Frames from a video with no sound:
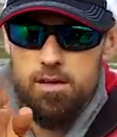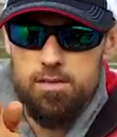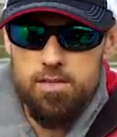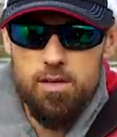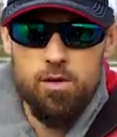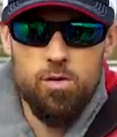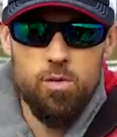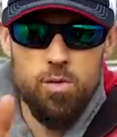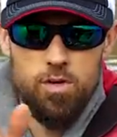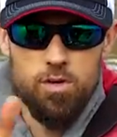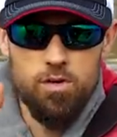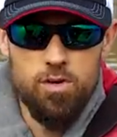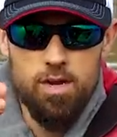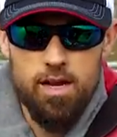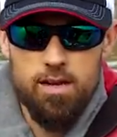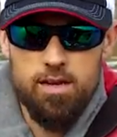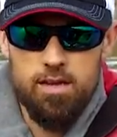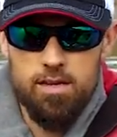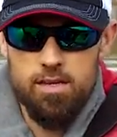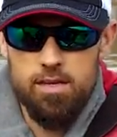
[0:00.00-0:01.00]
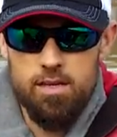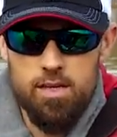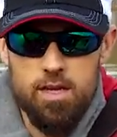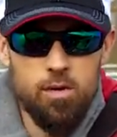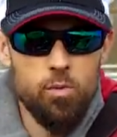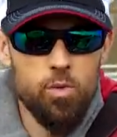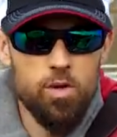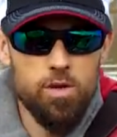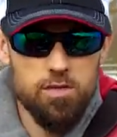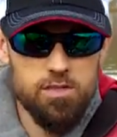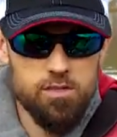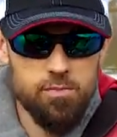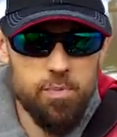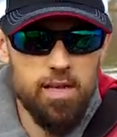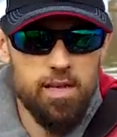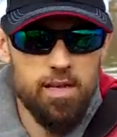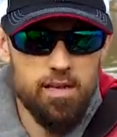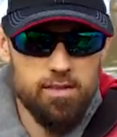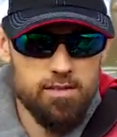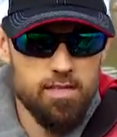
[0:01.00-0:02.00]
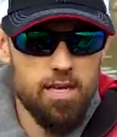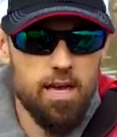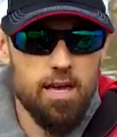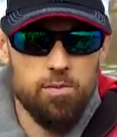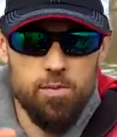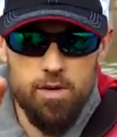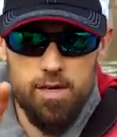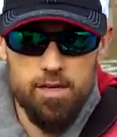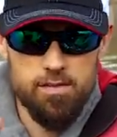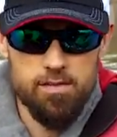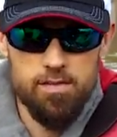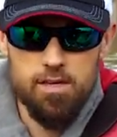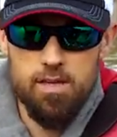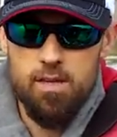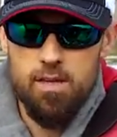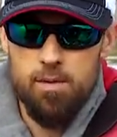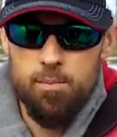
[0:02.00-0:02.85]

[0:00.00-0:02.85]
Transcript: So you're not gonna, it will spin sideways.